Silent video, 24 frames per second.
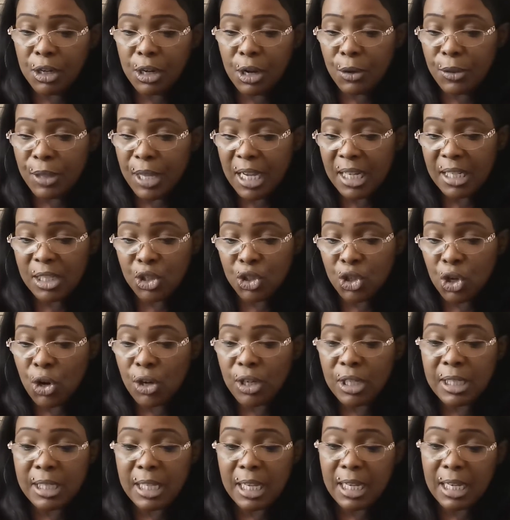you know, that is
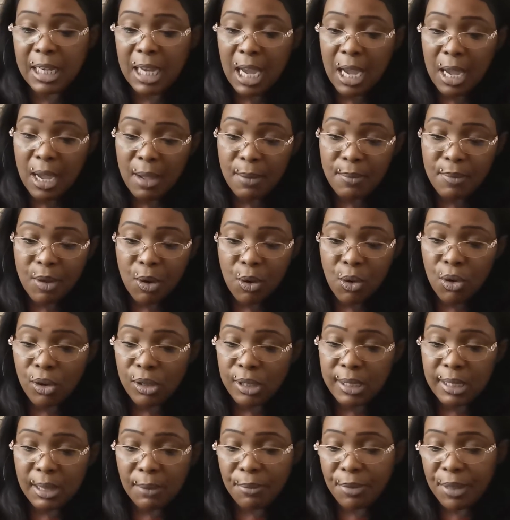toxic,
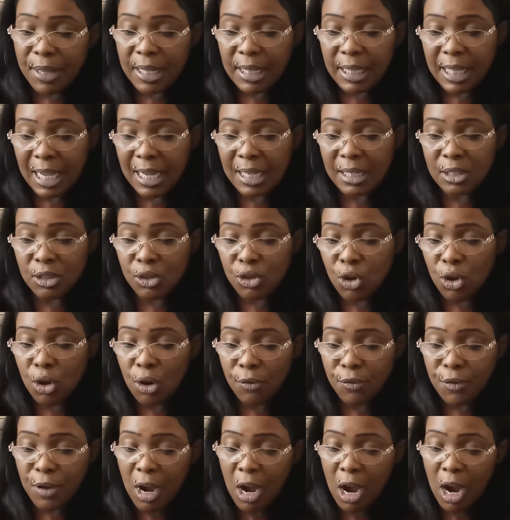or something that is not
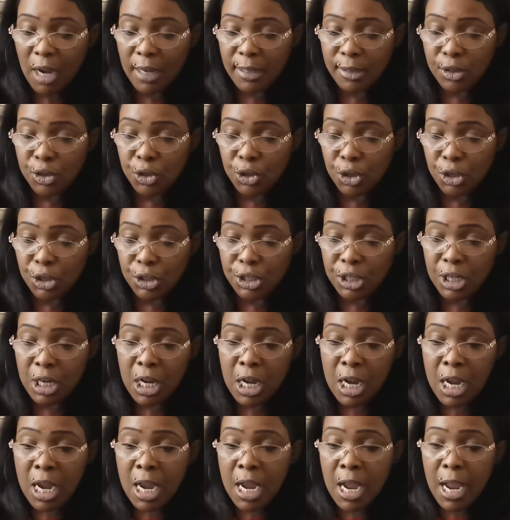of your highest good.
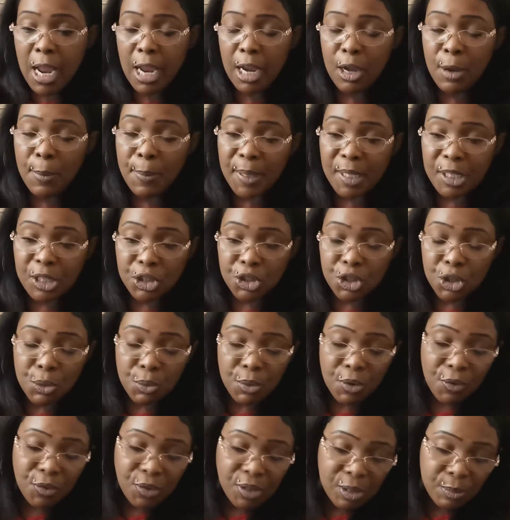It could be to do
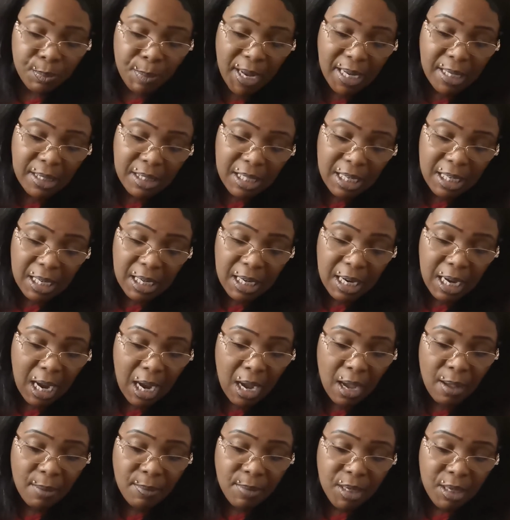with spending
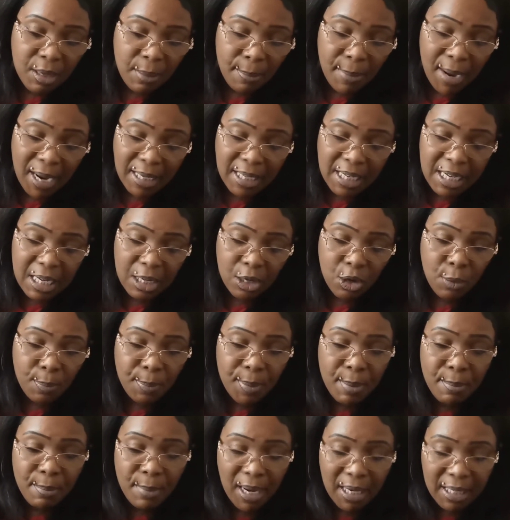your money. It could
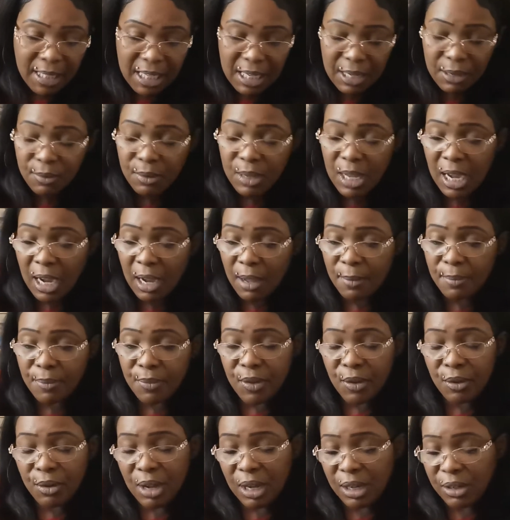be money,
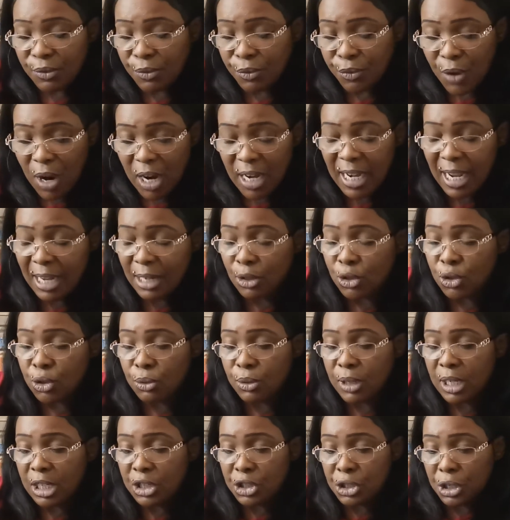
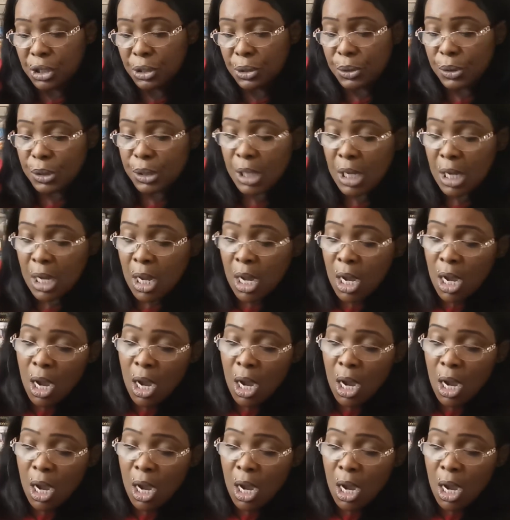financial issues,